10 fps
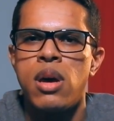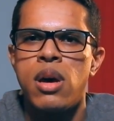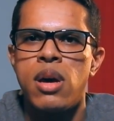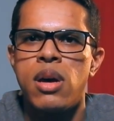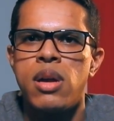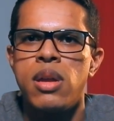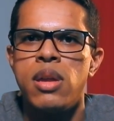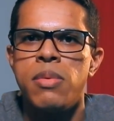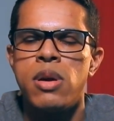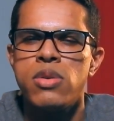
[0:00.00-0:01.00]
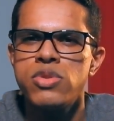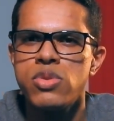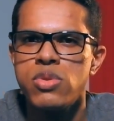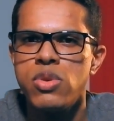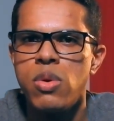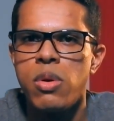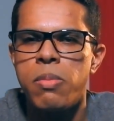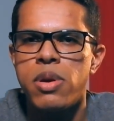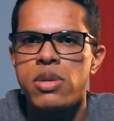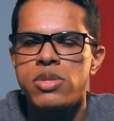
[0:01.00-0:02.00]
I also do a
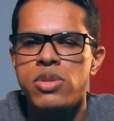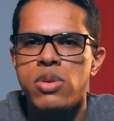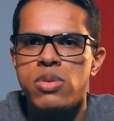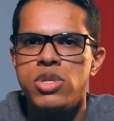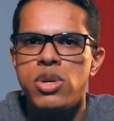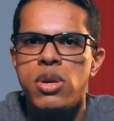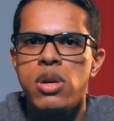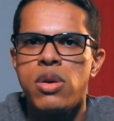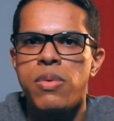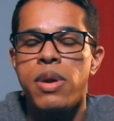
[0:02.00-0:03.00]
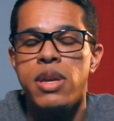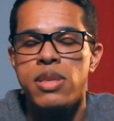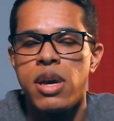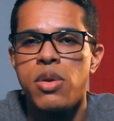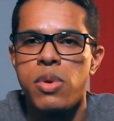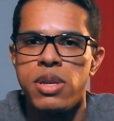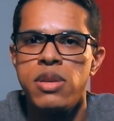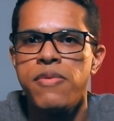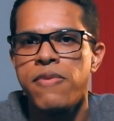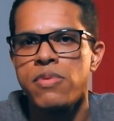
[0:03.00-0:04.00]
personal journal and I read
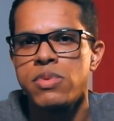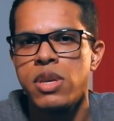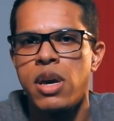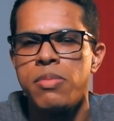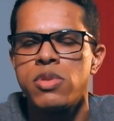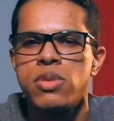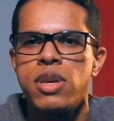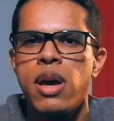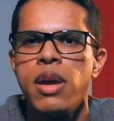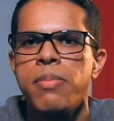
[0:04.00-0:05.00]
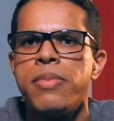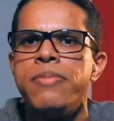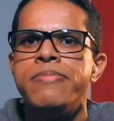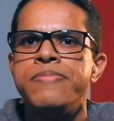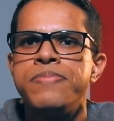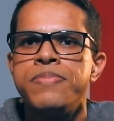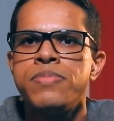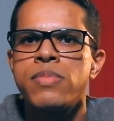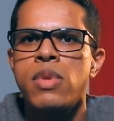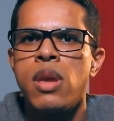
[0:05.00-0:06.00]
it from time to time.
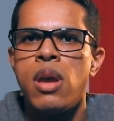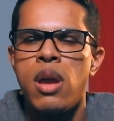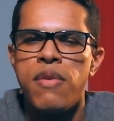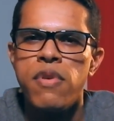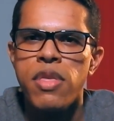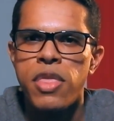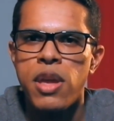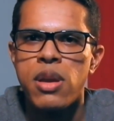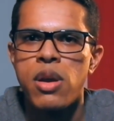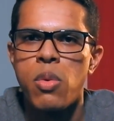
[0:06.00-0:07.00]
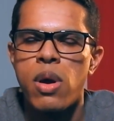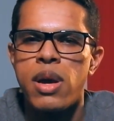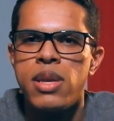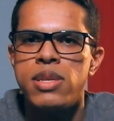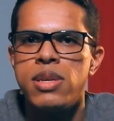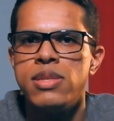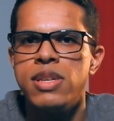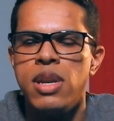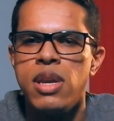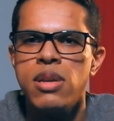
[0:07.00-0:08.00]
Everything I write is
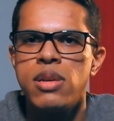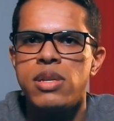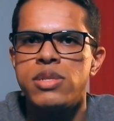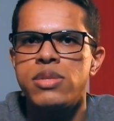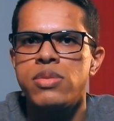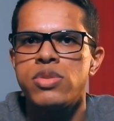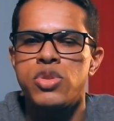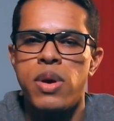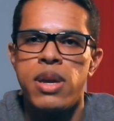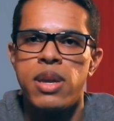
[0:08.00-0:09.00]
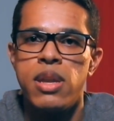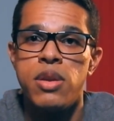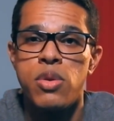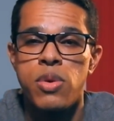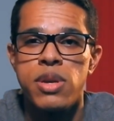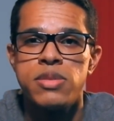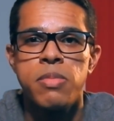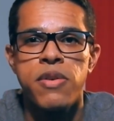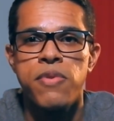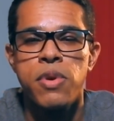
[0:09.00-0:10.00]
in English, so I can increase
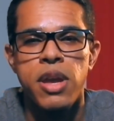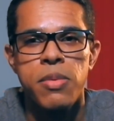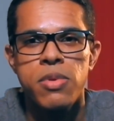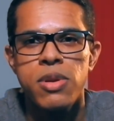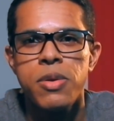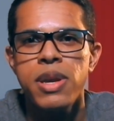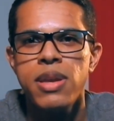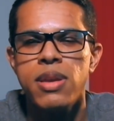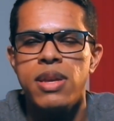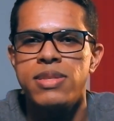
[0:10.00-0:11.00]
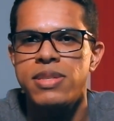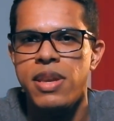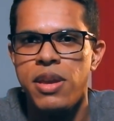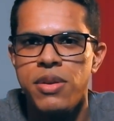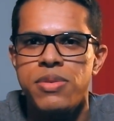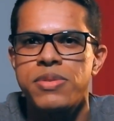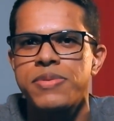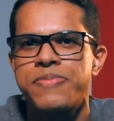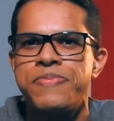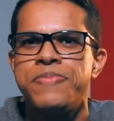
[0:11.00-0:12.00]
my vocabulary and skills.